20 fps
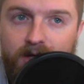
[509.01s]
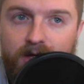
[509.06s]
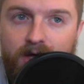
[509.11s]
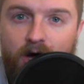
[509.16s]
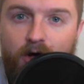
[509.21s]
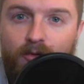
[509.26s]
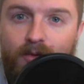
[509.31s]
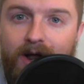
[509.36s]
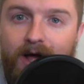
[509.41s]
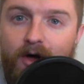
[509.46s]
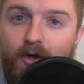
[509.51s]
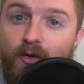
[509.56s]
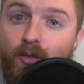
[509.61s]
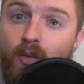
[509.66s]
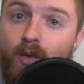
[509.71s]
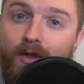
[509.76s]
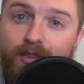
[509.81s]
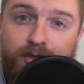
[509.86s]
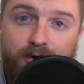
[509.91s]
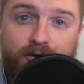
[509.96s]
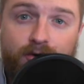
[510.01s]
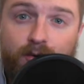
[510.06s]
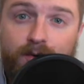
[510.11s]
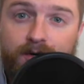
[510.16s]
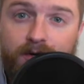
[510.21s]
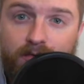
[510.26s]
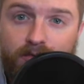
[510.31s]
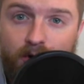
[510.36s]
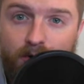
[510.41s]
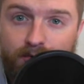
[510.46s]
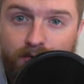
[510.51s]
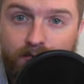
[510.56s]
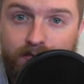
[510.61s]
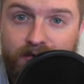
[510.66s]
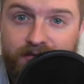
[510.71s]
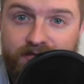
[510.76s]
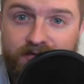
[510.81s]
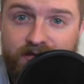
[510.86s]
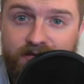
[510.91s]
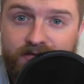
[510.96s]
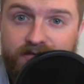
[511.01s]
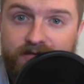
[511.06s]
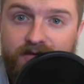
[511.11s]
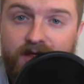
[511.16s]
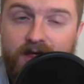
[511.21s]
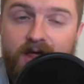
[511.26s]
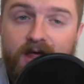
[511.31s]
around what they're doing to grow their business,